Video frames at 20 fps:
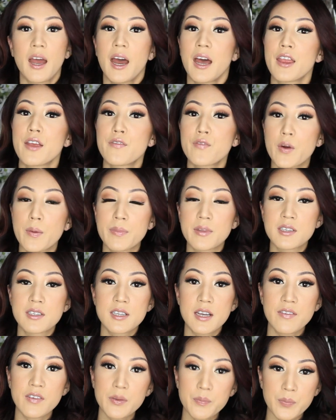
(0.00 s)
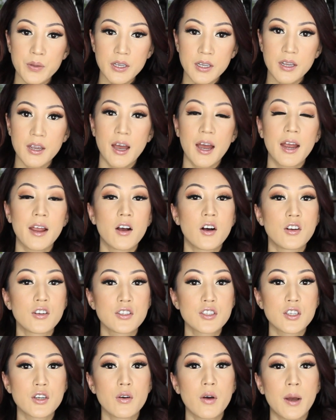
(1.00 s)
And then from the 7B, I
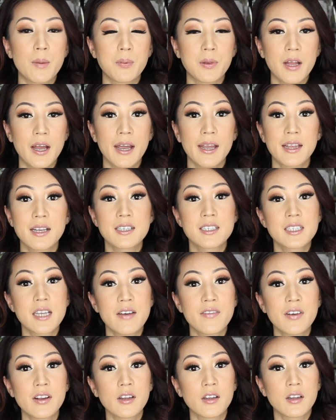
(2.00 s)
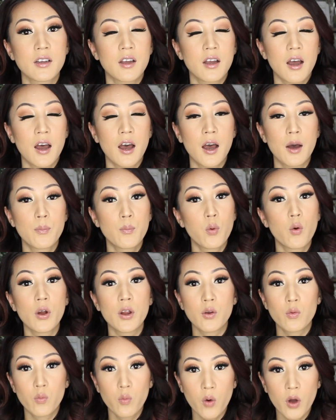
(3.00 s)
also apply the
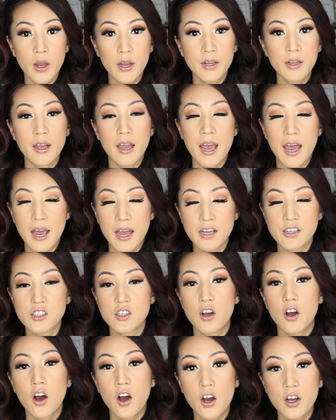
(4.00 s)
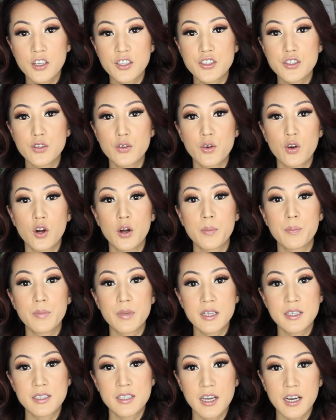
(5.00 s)
7.1 ash onto her
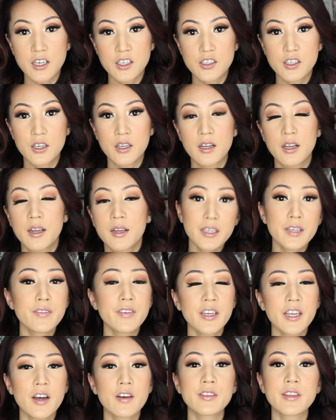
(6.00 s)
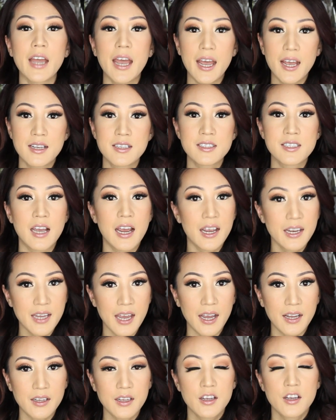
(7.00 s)
midsection, leaving out the ends
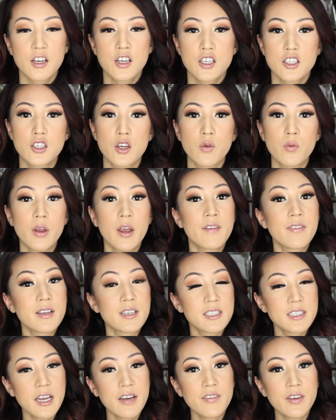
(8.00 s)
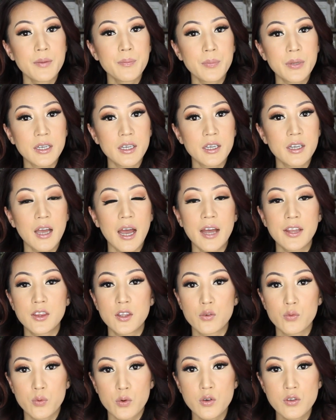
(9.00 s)
again. So we have the 7B at
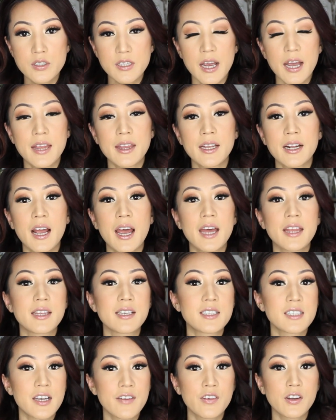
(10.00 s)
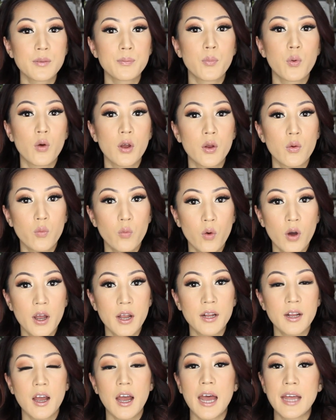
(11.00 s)
the roots, and then I had the
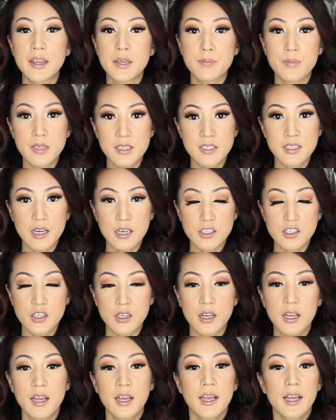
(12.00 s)
7.1 at the midsection.